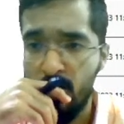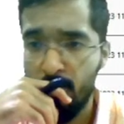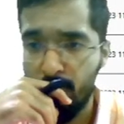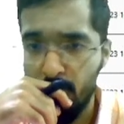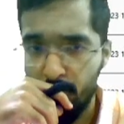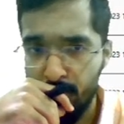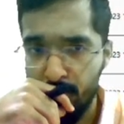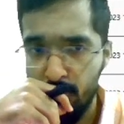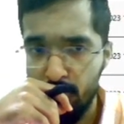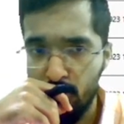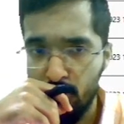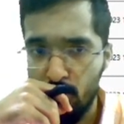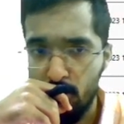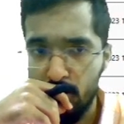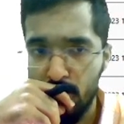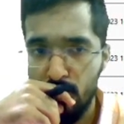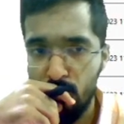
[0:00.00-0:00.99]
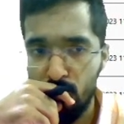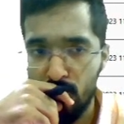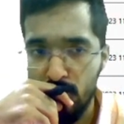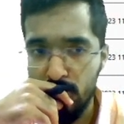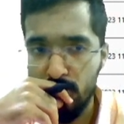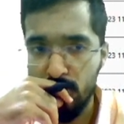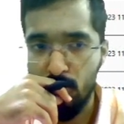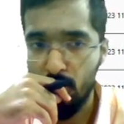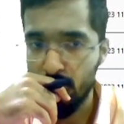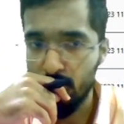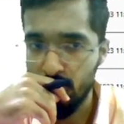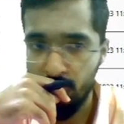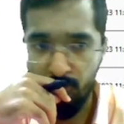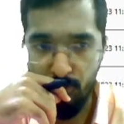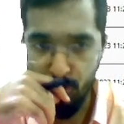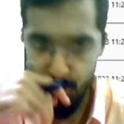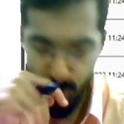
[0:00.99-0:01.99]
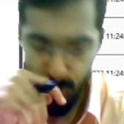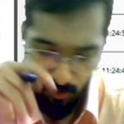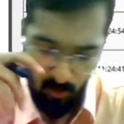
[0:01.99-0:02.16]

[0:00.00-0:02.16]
prepared with all the Newton's laws of motion.